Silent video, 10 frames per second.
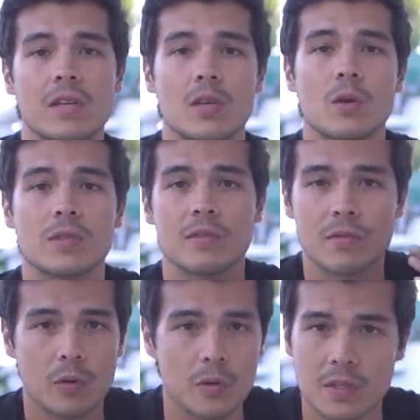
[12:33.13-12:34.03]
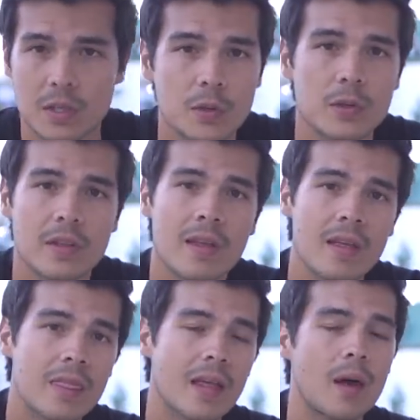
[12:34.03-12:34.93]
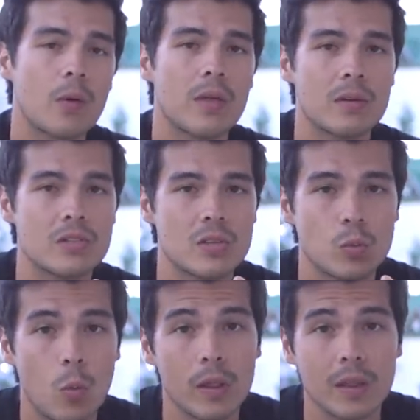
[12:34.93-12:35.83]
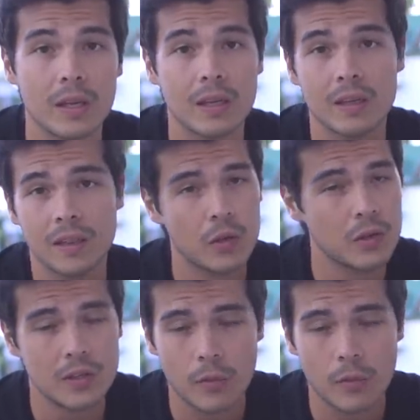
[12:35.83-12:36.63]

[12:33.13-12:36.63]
videos and photos included. That way there's just one link that you can